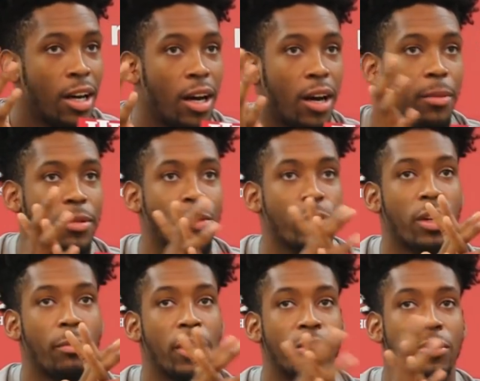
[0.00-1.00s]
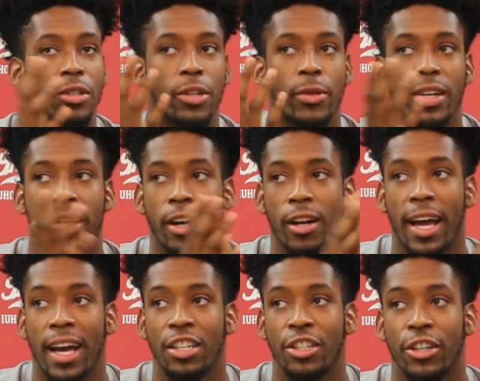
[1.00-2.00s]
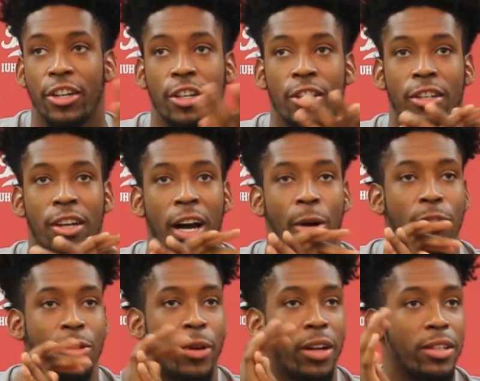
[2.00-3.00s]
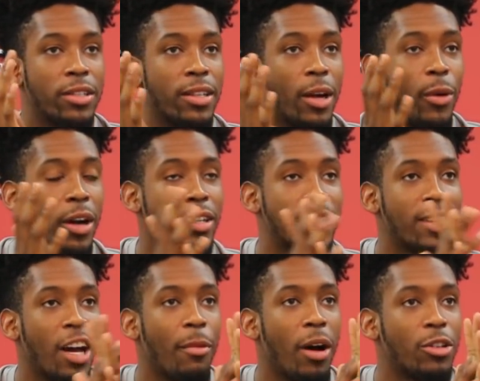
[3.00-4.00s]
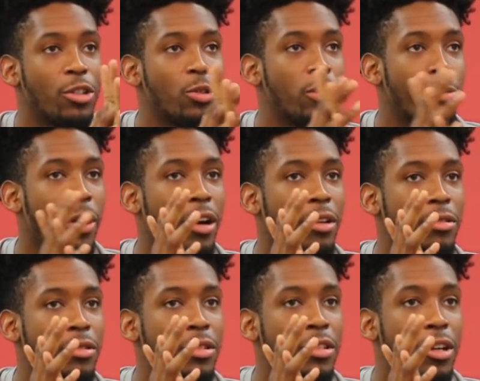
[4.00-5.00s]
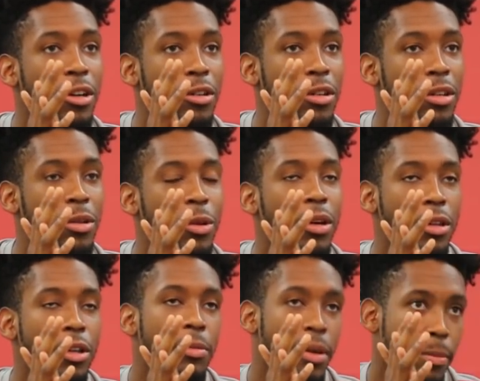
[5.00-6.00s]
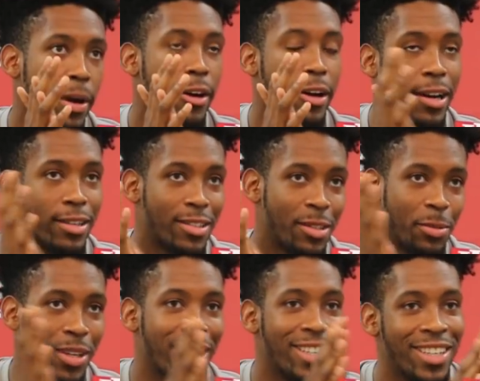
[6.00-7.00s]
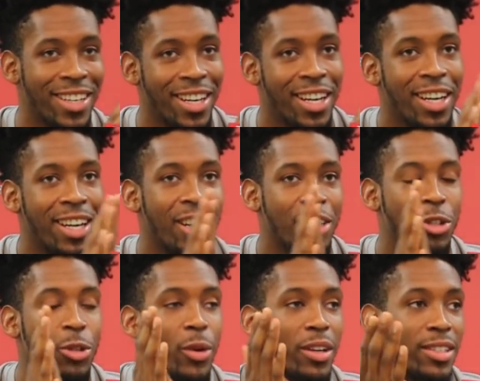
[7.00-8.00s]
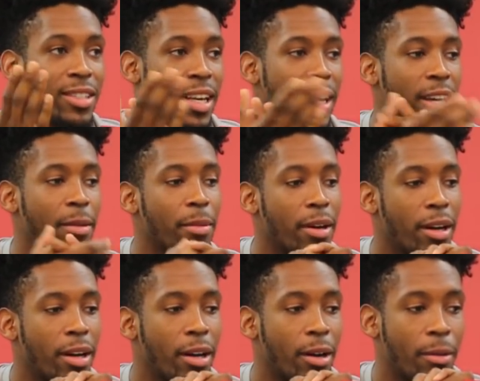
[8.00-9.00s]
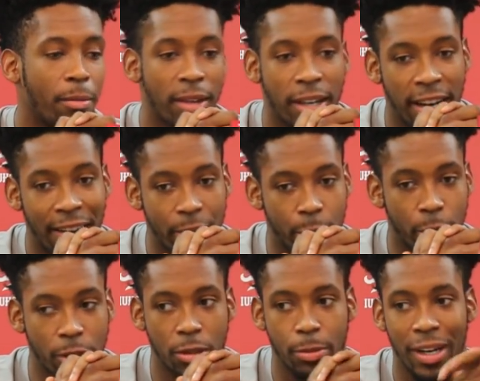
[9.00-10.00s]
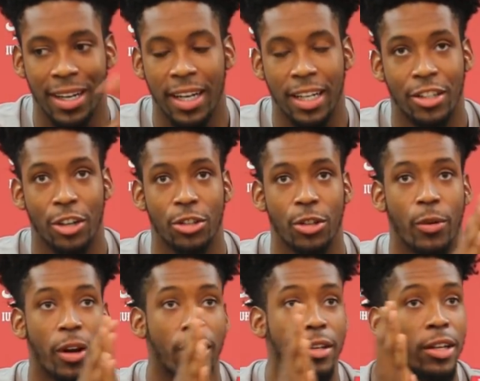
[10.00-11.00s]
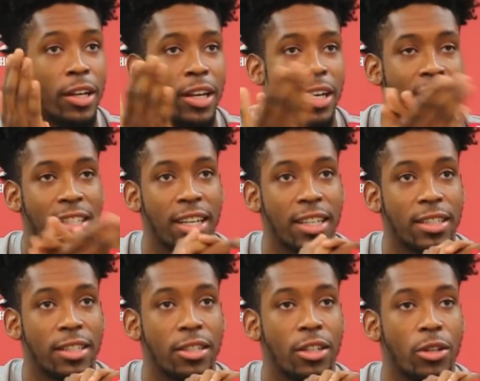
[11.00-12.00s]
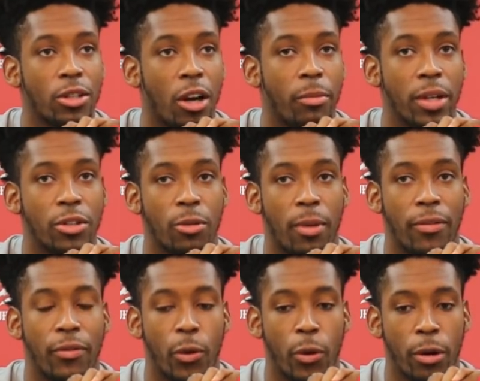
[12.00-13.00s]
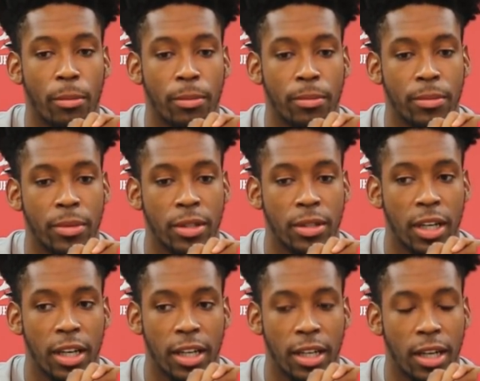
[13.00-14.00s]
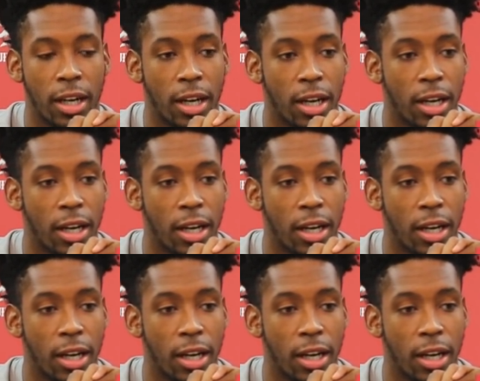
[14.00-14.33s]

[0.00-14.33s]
It's really a mental thing right now. Last year, I was around this time, I was shooting around, a little bit better, honestly, but shooting around the same. And then after Christmas break, kind of turned it around. It's all mental. My form is good.